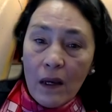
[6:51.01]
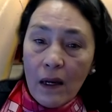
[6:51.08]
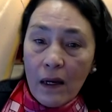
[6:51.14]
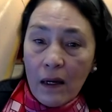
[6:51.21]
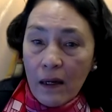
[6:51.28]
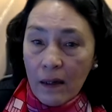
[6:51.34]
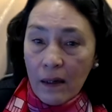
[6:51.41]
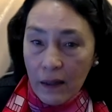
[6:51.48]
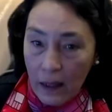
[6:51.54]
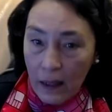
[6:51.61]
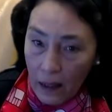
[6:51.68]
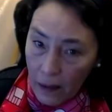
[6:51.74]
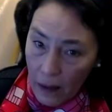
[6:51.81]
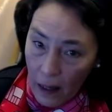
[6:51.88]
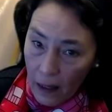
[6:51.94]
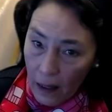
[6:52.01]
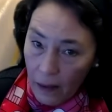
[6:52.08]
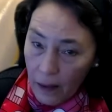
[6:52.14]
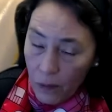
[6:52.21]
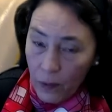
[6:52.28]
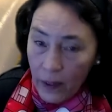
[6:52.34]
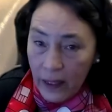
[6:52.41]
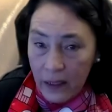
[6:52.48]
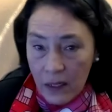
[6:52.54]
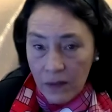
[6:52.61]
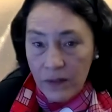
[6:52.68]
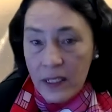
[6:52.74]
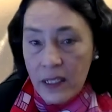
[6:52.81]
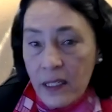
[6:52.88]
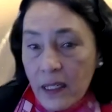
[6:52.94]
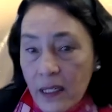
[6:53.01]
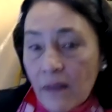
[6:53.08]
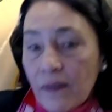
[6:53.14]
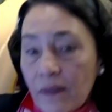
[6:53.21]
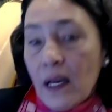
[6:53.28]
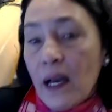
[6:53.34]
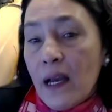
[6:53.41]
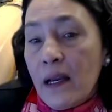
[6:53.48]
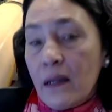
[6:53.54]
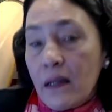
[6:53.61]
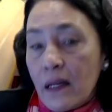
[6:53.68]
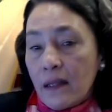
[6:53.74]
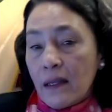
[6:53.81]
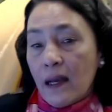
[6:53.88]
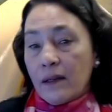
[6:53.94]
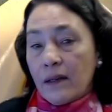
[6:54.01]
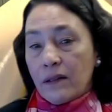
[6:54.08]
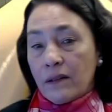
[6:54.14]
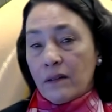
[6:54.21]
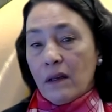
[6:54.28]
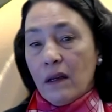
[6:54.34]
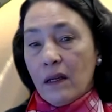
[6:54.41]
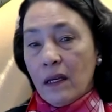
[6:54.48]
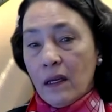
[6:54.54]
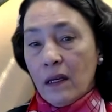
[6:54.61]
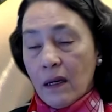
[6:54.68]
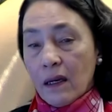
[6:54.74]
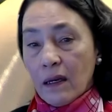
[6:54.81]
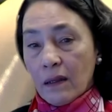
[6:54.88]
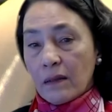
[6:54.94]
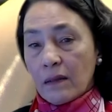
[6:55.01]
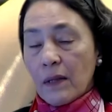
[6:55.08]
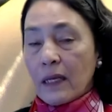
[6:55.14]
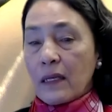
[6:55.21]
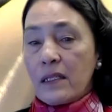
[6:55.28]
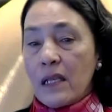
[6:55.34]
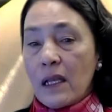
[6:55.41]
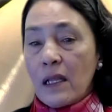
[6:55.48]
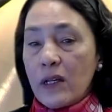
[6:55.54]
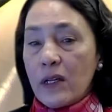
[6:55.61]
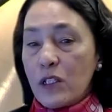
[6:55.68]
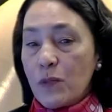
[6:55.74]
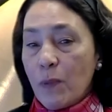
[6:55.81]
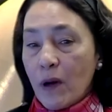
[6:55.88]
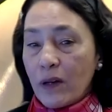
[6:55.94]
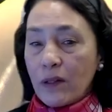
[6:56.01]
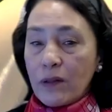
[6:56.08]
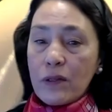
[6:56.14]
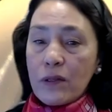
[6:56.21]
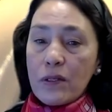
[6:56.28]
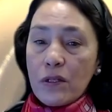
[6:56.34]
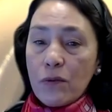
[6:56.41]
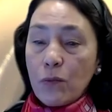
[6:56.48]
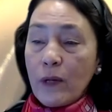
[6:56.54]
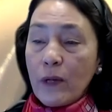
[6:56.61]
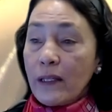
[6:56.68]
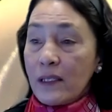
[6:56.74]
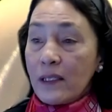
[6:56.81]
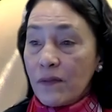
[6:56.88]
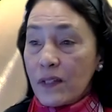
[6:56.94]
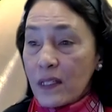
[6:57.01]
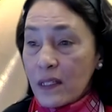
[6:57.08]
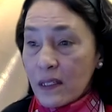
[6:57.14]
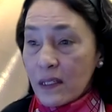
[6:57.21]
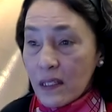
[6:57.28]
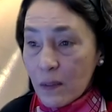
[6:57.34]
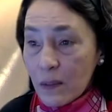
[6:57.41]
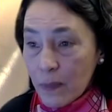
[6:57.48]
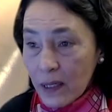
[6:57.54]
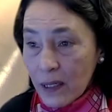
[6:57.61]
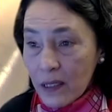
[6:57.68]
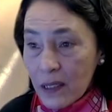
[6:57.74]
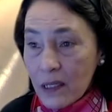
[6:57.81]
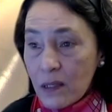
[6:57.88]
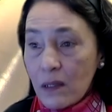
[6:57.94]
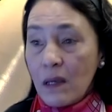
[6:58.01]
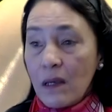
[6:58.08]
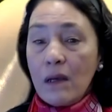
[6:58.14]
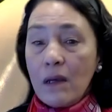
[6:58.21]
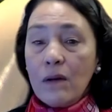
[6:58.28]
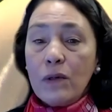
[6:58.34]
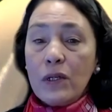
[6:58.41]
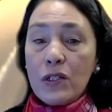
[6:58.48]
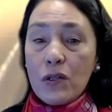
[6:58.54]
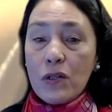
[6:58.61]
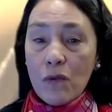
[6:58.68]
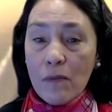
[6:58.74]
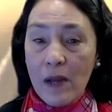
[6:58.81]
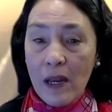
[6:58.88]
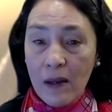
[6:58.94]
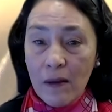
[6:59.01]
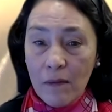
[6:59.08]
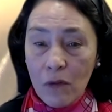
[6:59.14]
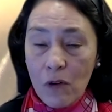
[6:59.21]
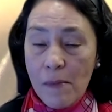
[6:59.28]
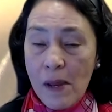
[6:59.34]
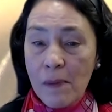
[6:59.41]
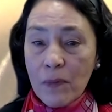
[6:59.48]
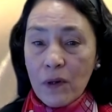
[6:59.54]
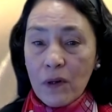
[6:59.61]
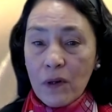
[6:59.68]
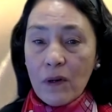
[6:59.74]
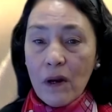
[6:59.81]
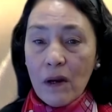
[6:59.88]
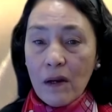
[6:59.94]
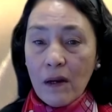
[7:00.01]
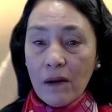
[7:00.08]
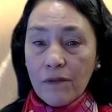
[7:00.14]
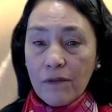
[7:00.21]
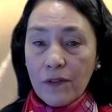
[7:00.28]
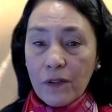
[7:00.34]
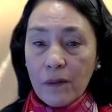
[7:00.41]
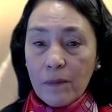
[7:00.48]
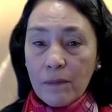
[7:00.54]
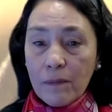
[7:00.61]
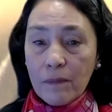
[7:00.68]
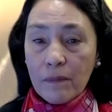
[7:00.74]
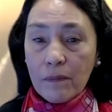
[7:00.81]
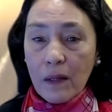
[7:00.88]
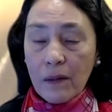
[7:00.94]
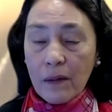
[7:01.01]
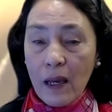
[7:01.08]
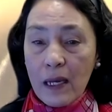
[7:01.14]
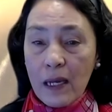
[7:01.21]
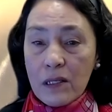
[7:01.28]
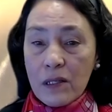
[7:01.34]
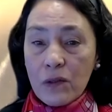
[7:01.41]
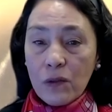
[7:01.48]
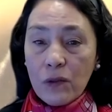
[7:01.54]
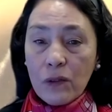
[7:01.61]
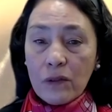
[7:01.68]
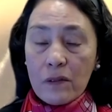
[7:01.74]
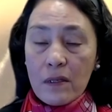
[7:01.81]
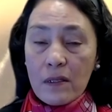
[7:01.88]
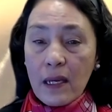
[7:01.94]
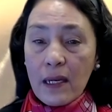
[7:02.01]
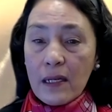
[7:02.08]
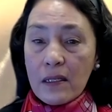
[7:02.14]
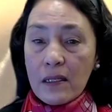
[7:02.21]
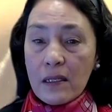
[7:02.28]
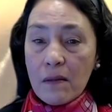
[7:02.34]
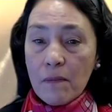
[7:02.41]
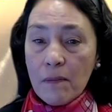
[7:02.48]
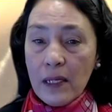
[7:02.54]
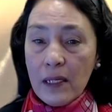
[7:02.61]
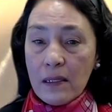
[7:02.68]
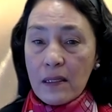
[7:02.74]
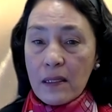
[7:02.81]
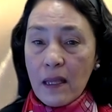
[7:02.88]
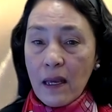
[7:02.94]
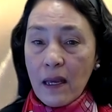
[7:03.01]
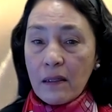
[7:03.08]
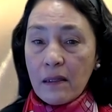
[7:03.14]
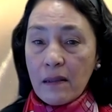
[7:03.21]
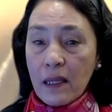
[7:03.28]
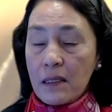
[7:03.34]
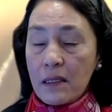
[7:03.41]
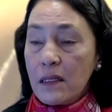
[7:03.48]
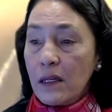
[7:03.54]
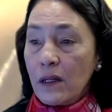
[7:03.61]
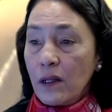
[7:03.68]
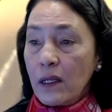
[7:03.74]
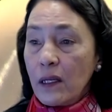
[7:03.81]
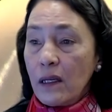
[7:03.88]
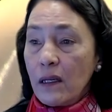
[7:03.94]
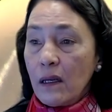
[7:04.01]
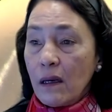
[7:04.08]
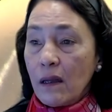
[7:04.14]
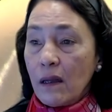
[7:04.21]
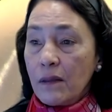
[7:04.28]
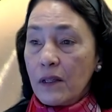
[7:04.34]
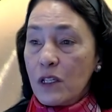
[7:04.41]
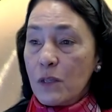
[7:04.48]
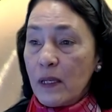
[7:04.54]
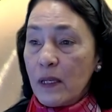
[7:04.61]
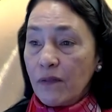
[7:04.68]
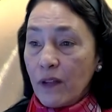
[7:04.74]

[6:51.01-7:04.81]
Uh, the relativistic heavy ion collider uh, accelerates particles to relativistic speeds, which you may remember uh, from high school science means that that's nearly uh, the speed of